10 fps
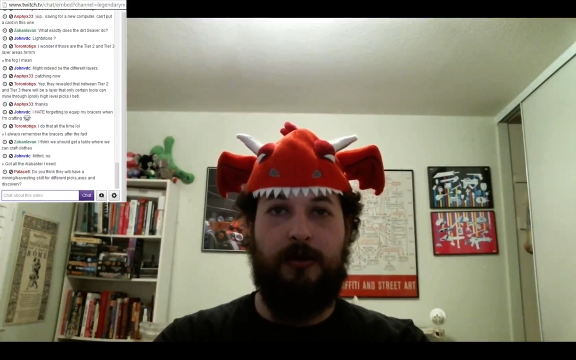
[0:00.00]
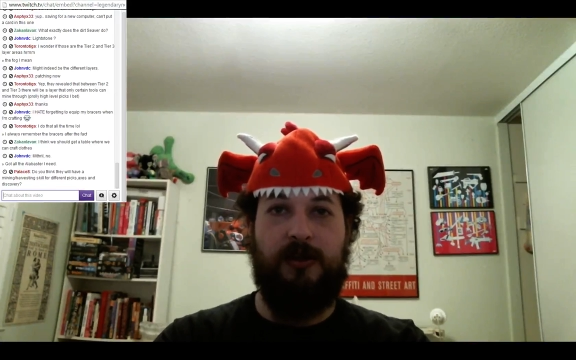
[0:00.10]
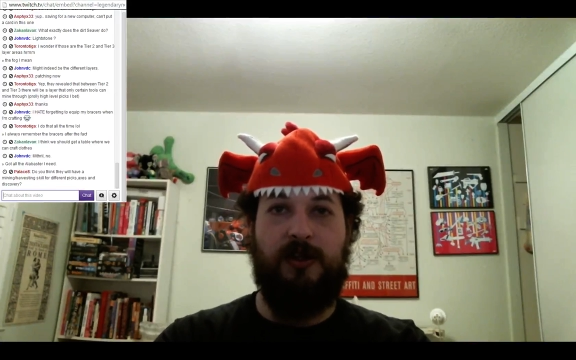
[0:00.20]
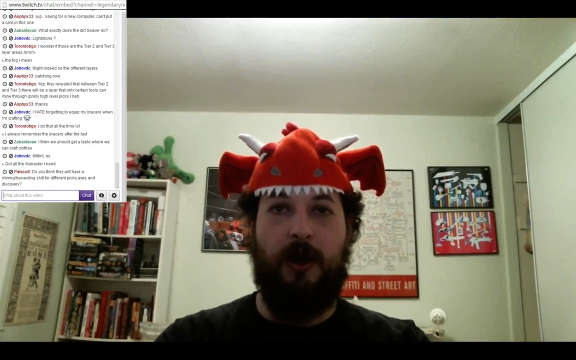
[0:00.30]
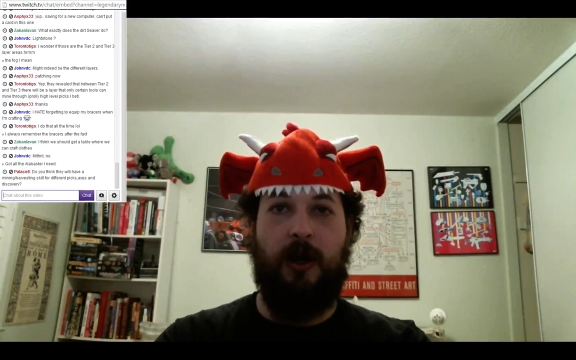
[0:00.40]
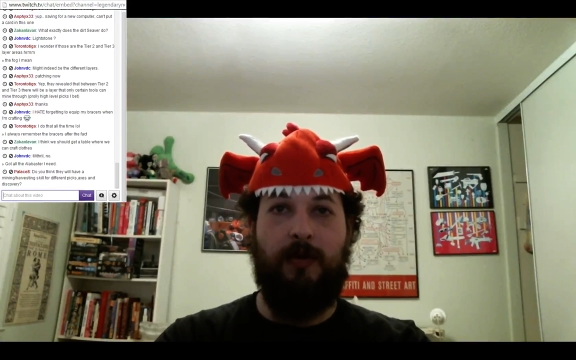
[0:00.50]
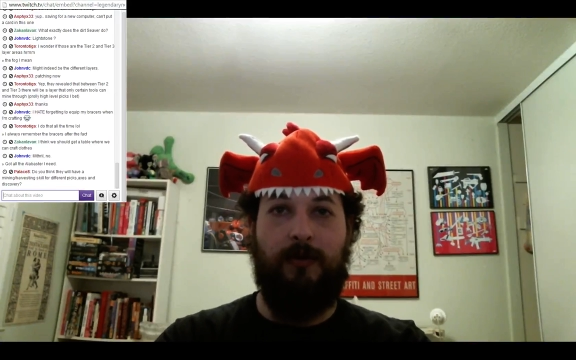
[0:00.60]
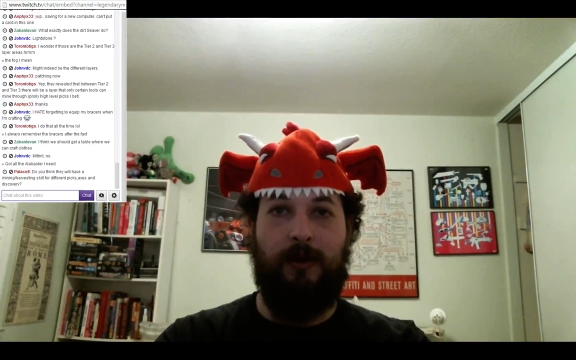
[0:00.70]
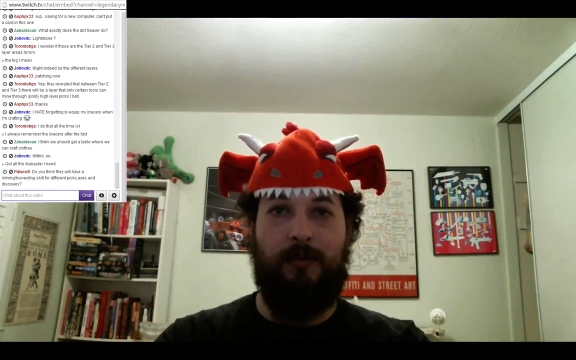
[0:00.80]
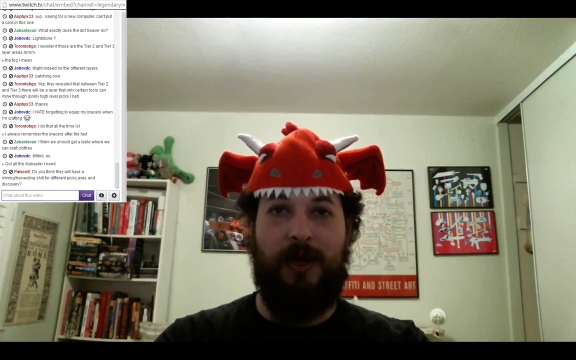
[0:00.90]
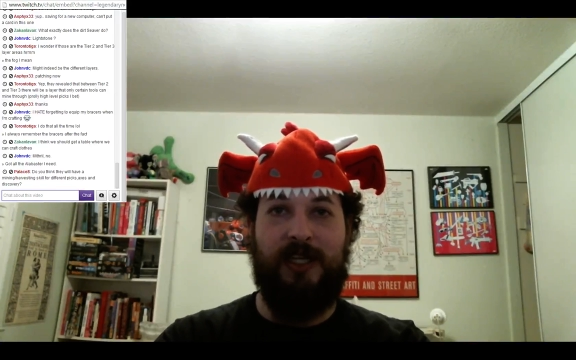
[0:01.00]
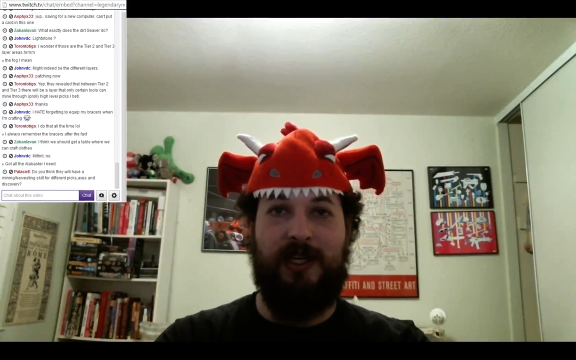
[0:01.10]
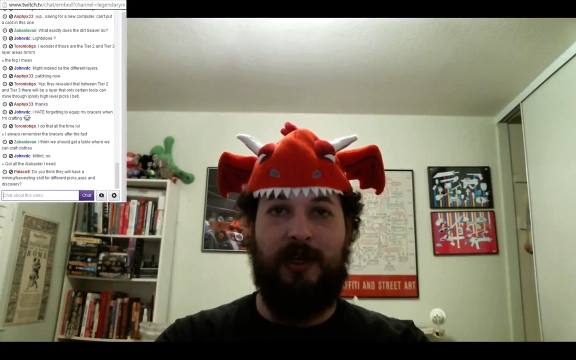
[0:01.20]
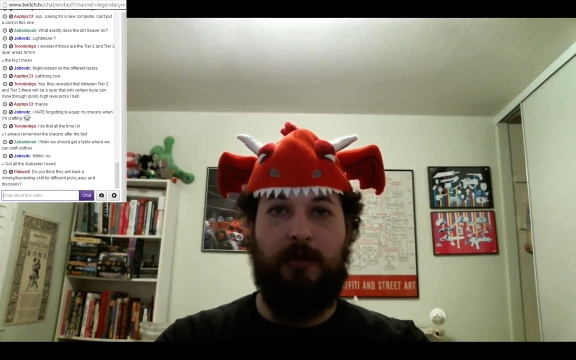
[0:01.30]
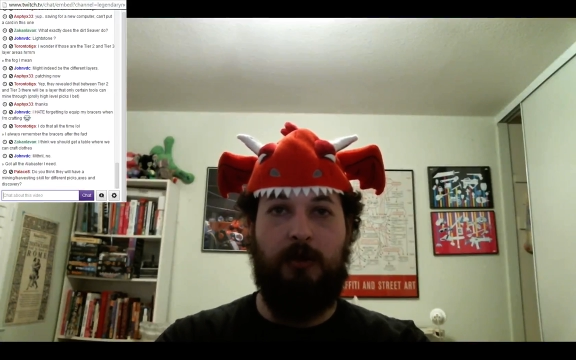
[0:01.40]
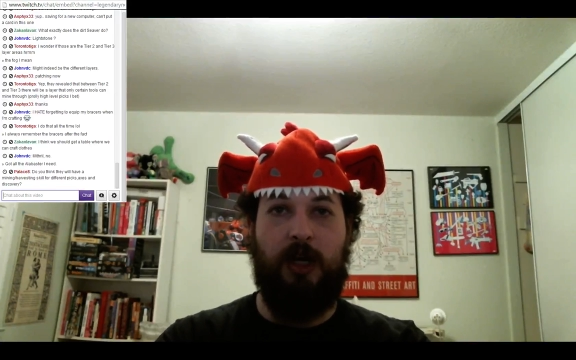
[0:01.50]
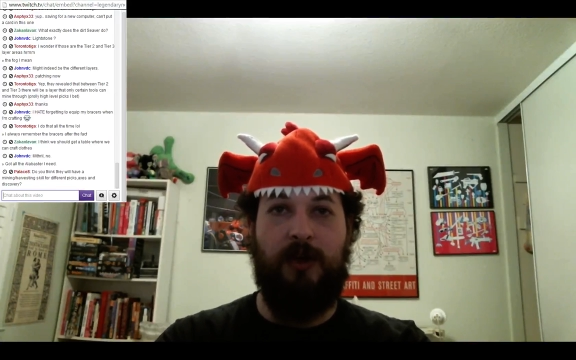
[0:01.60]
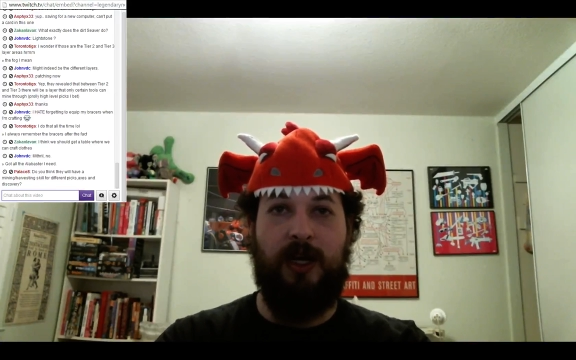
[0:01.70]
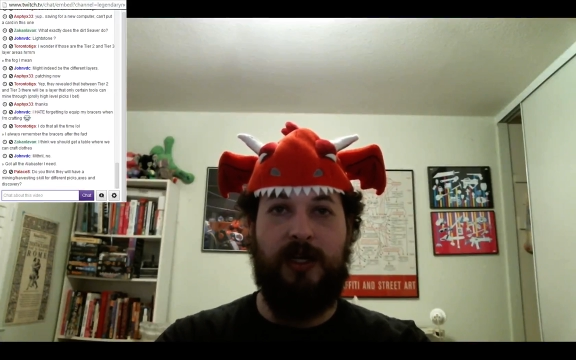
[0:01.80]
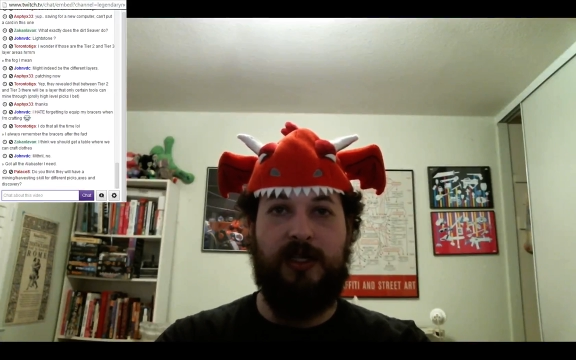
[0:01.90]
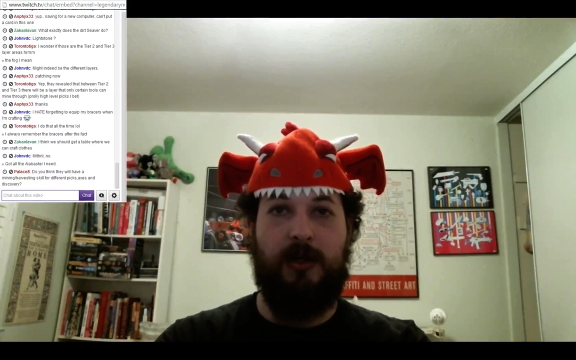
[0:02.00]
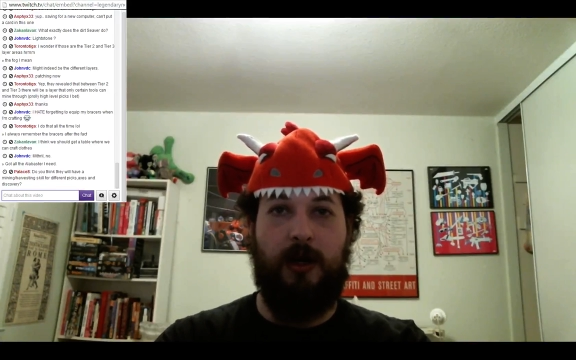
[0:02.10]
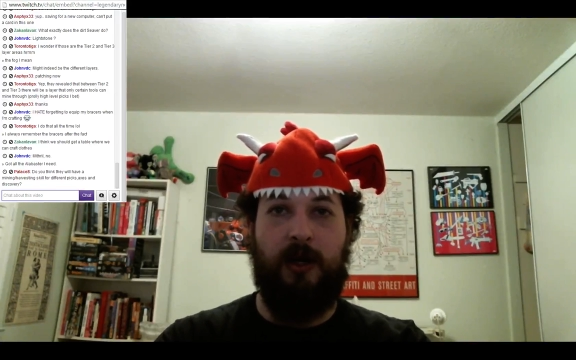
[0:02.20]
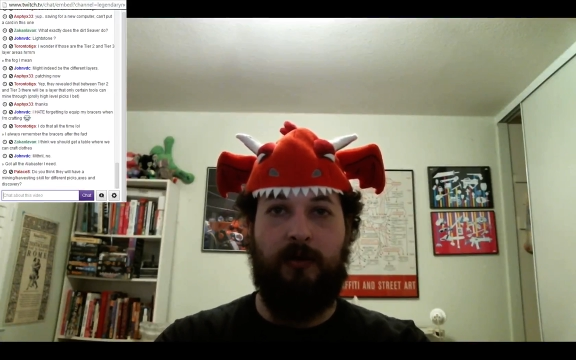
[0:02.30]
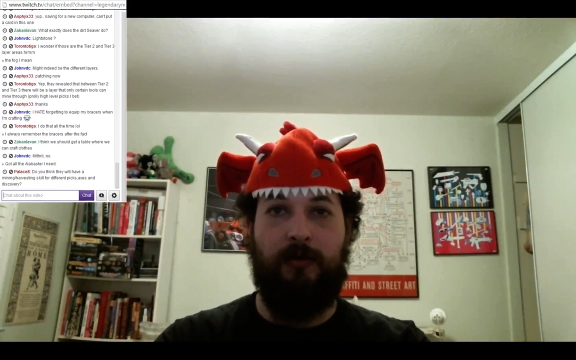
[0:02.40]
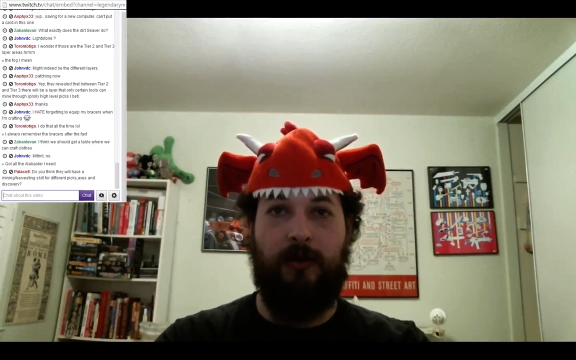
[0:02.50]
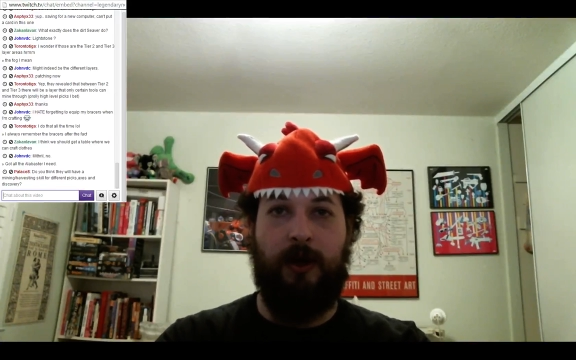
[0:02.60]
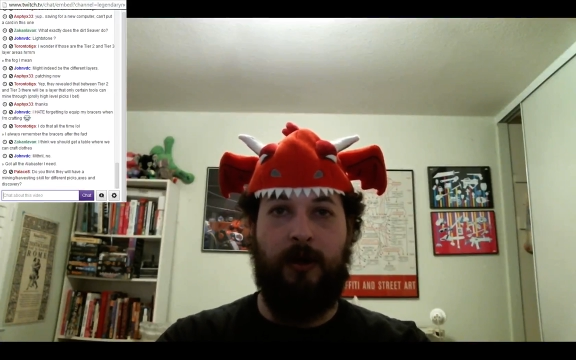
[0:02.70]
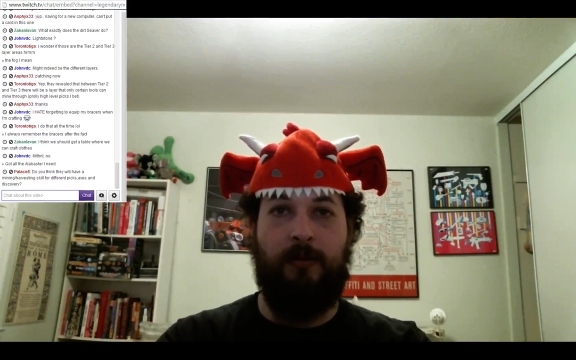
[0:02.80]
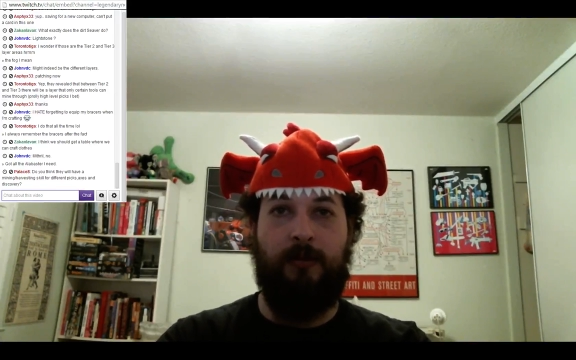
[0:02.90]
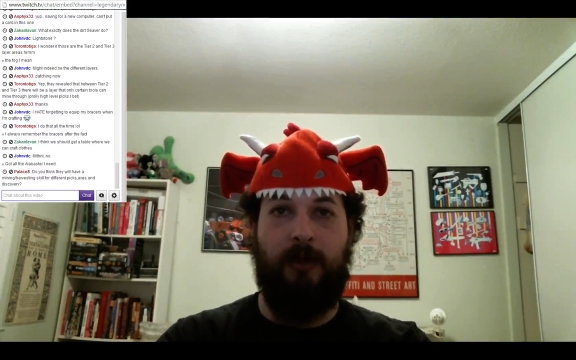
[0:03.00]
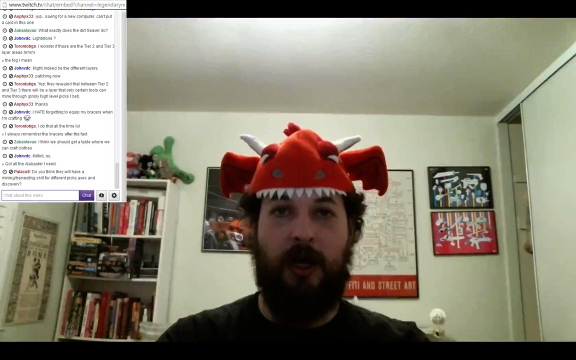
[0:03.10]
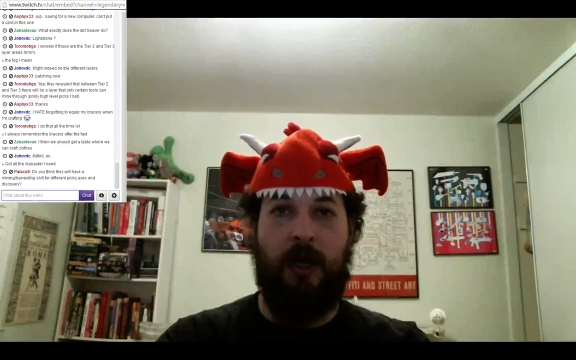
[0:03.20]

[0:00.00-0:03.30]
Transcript: starting from basic equipment, not starting from